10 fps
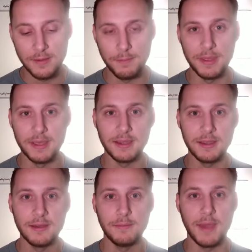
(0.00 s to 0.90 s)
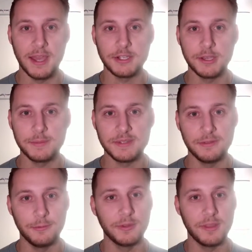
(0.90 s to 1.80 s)
big matchups
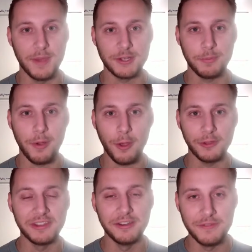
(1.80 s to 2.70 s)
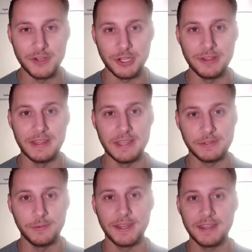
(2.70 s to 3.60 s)
with the Metropolitan Division
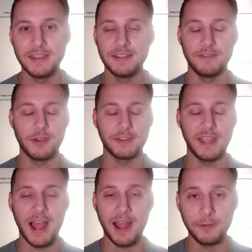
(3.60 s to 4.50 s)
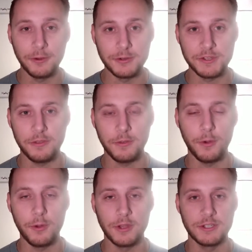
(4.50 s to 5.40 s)
this week. They've got the Islanders on the
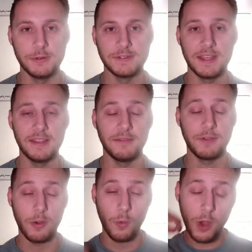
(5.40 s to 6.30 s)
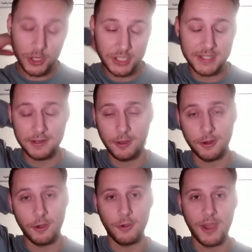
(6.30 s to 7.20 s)
road on Tuesday. They've got
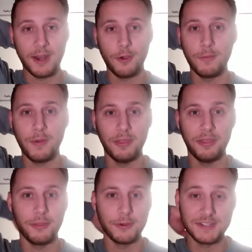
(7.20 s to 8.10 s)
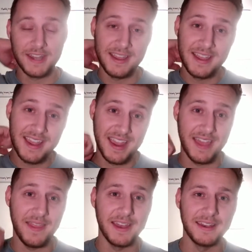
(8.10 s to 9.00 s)
Washington at home on Thursday.
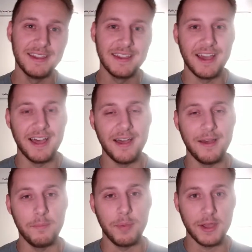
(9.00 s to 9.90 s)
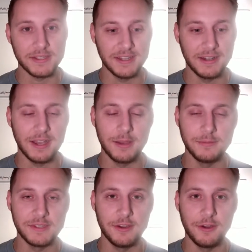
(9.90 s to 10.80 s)
And then Boston
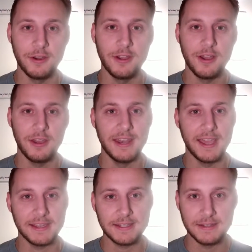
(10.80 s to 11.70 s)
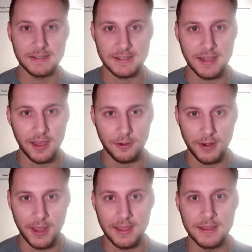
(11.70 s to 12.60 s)
comes here next
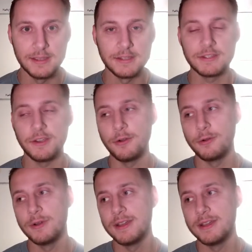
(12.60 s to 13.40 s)
Saturday. So